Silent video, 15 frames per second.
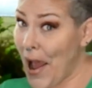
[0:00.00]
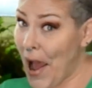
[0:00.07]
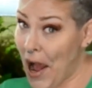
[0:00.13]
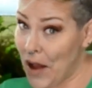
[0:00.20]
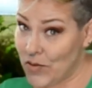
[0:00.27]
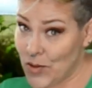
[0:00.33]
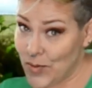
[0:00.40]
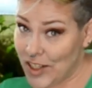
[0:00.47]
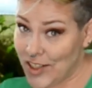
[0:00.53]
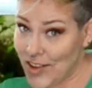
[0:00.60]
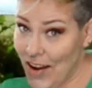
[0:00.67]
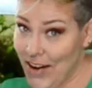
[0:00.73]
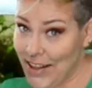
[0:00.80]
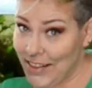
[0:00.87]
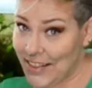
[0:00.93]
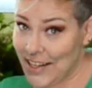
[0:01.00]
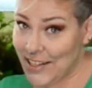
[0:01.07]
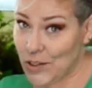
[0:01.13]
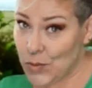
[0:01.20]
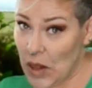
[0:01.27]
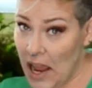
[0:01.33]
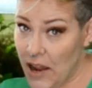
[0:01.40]
I have some exciting
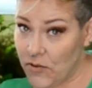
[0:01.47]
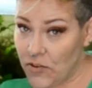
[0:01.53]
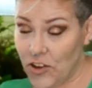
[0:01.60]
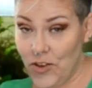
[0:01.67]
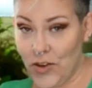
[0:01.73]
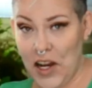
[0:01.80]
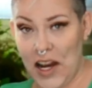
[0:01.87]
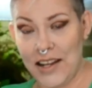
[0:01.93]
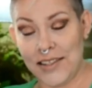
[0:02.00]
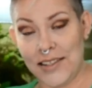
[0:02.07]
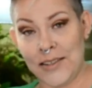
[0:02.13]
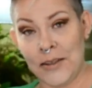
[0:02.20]
things planned for you guys.